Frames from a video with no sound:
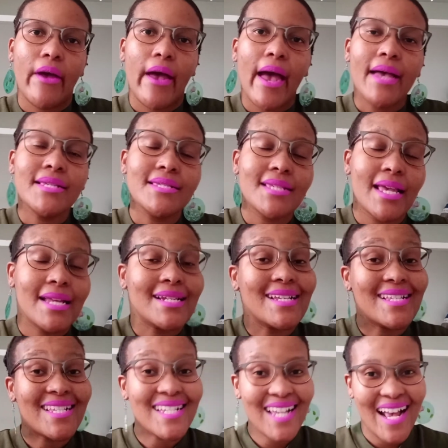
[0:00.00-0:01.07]
As an
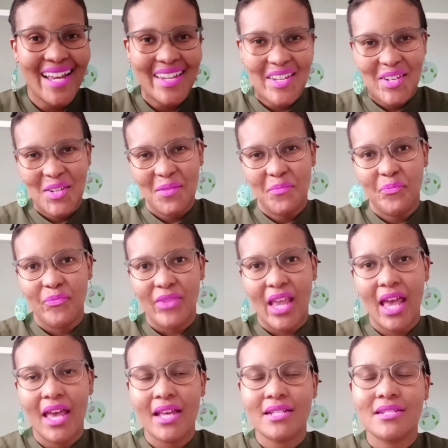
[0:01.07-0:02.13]
aside,
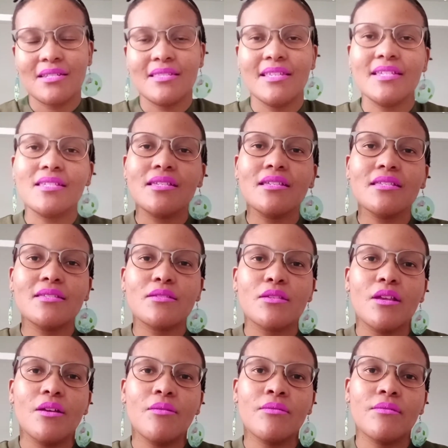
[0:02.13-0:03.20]
and this is
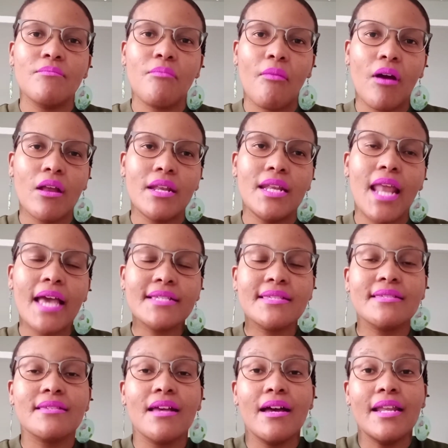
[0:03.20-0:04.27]

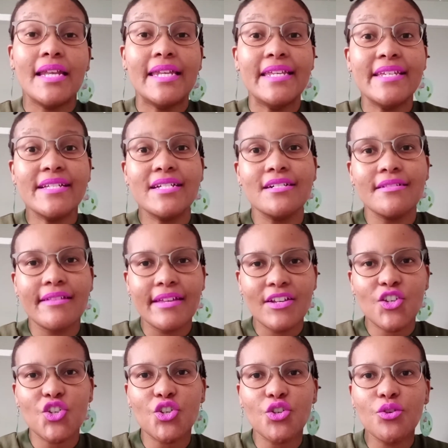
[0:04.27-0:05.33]
less a legal
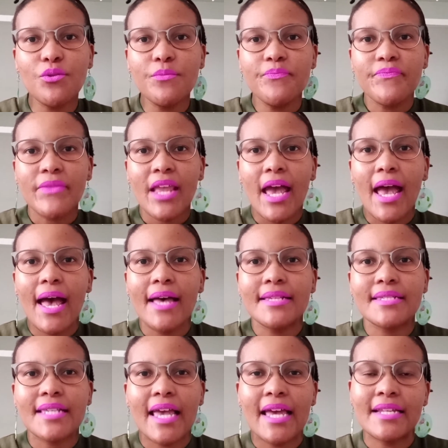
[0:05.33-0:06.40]
issue
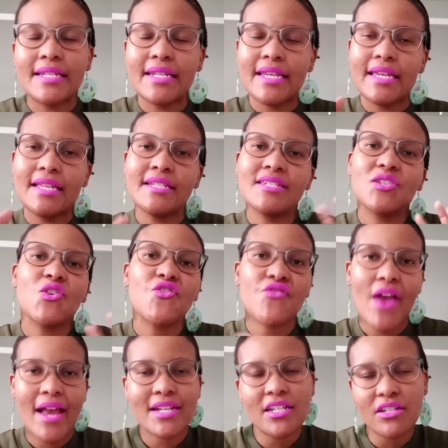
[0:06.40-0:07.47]
as an
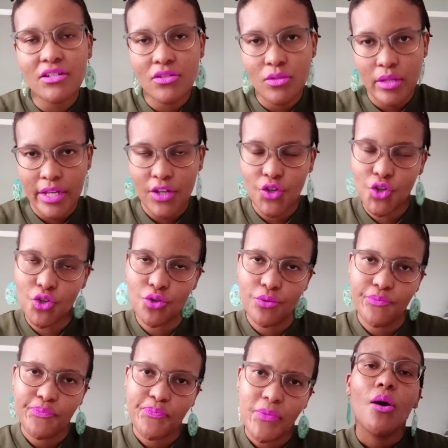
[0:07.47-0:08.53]
interactional issue.
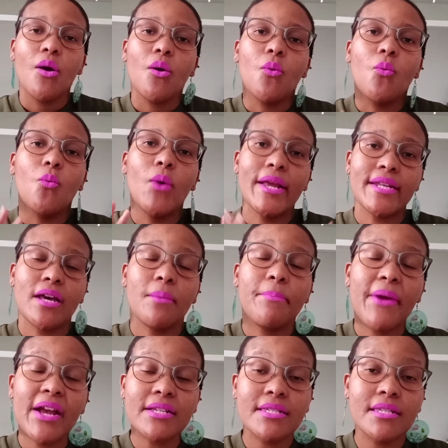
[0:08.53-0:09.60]
When a
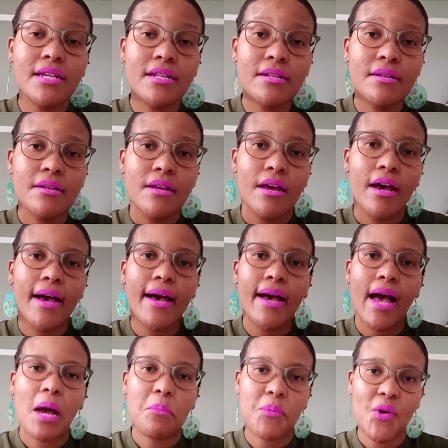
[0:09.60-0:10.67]
person
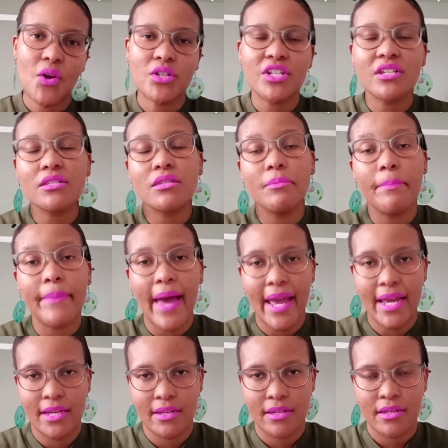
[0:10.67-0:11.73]
approaches the
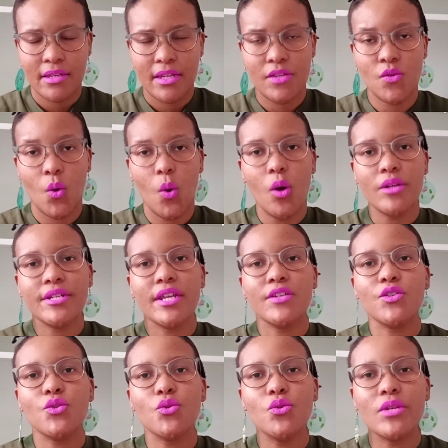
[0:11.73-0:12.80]
bank in order
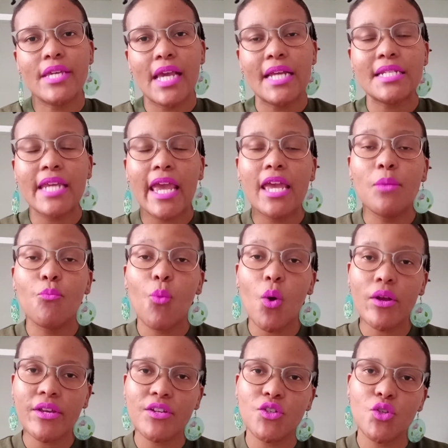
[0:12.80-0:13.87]
to get a
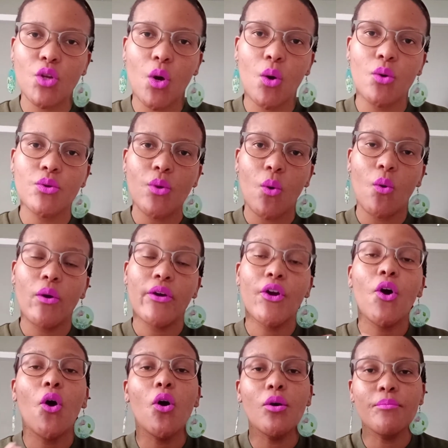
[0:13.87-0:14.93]
mortgage loan or
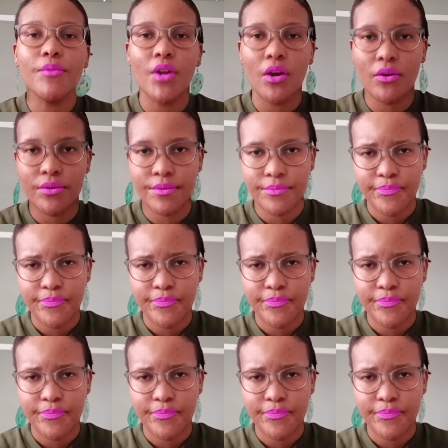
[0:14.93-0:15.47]
home loan,